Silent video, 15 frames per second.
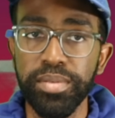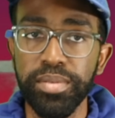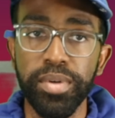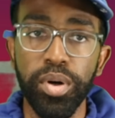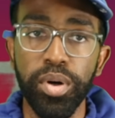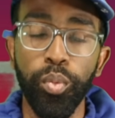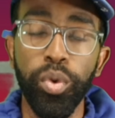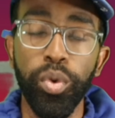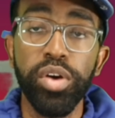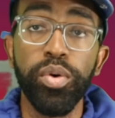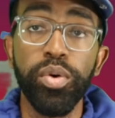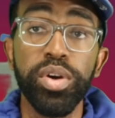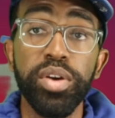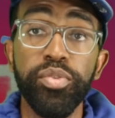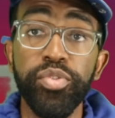we're going
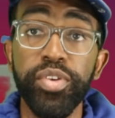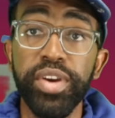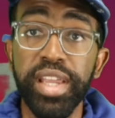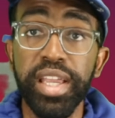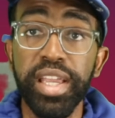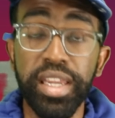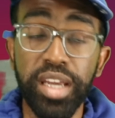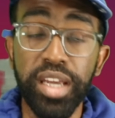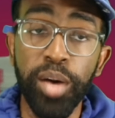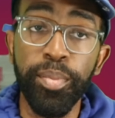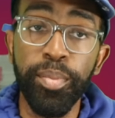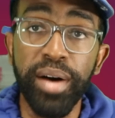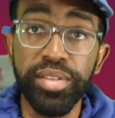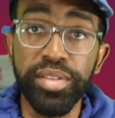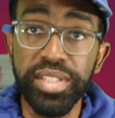to forget
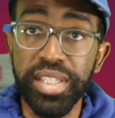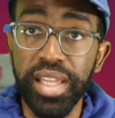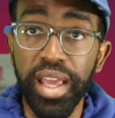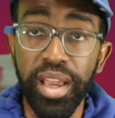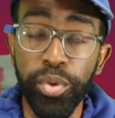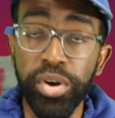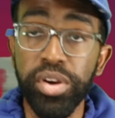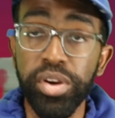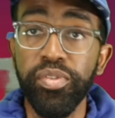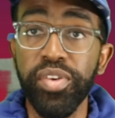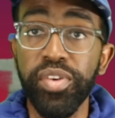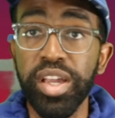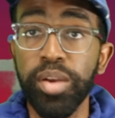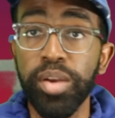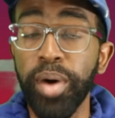about today. We're going to
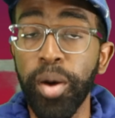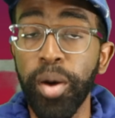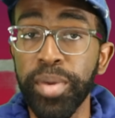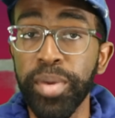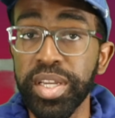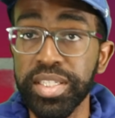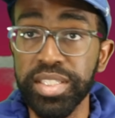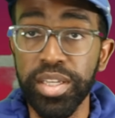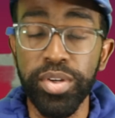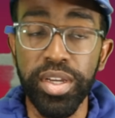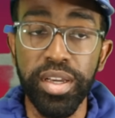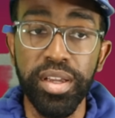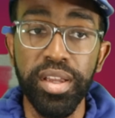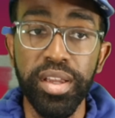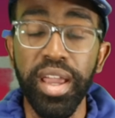forget about Minnesota.
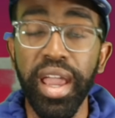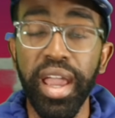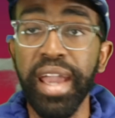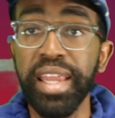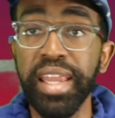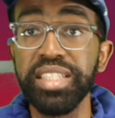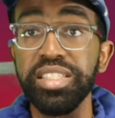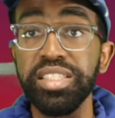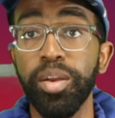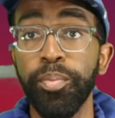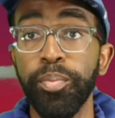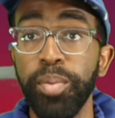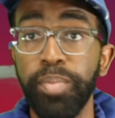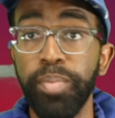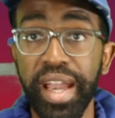And he's going to be
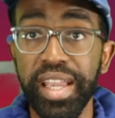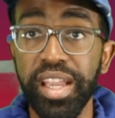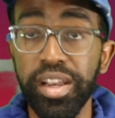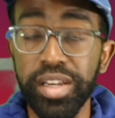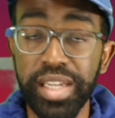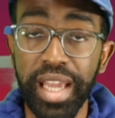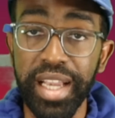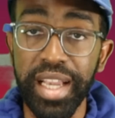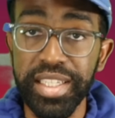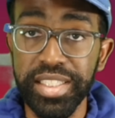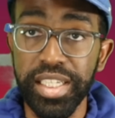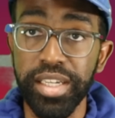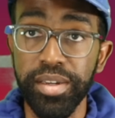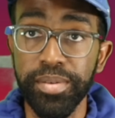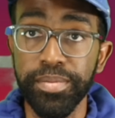back here next
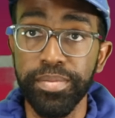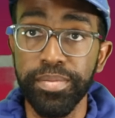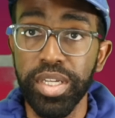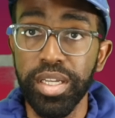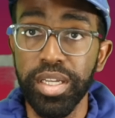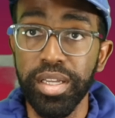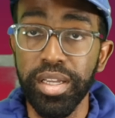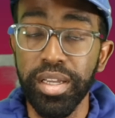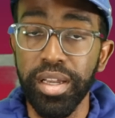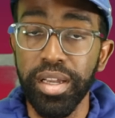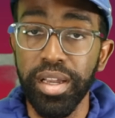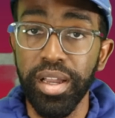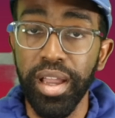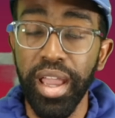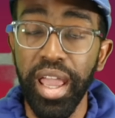year.
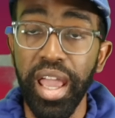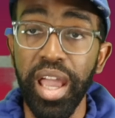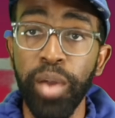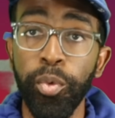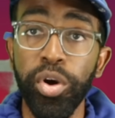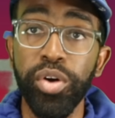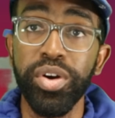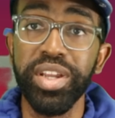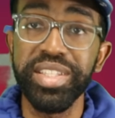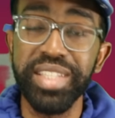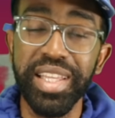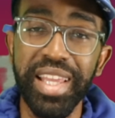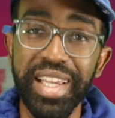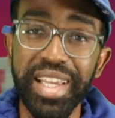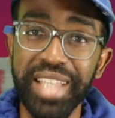And we're going to see the
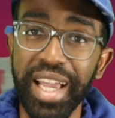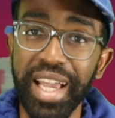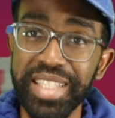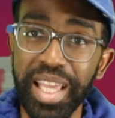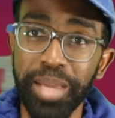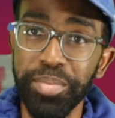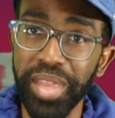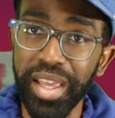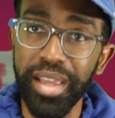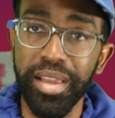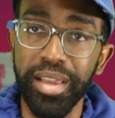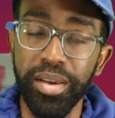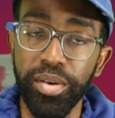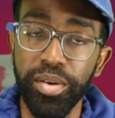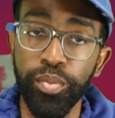exact same thing.
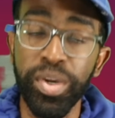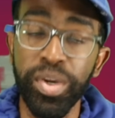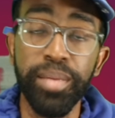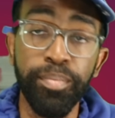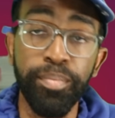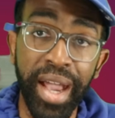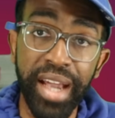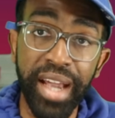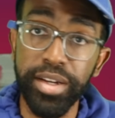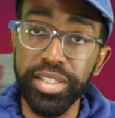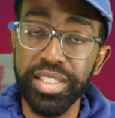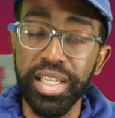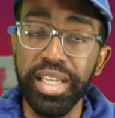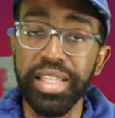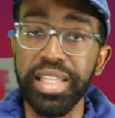When it matters,
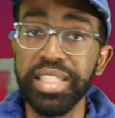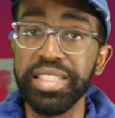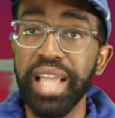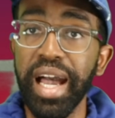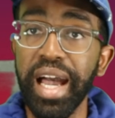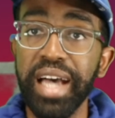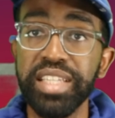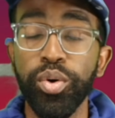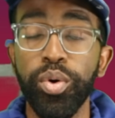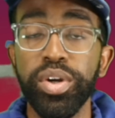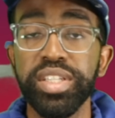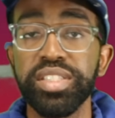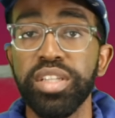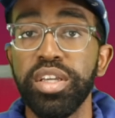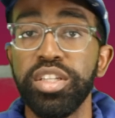this guy is going
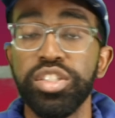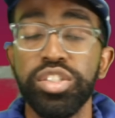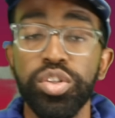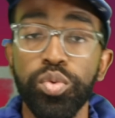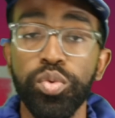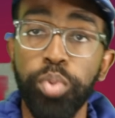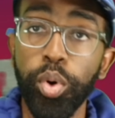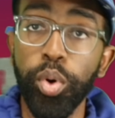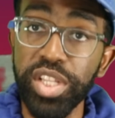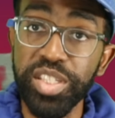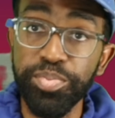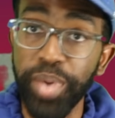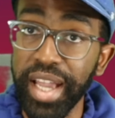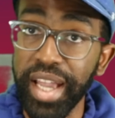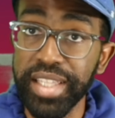to pull his
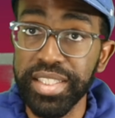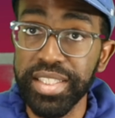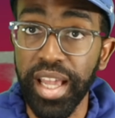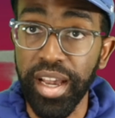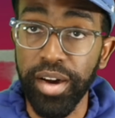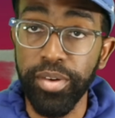pants down.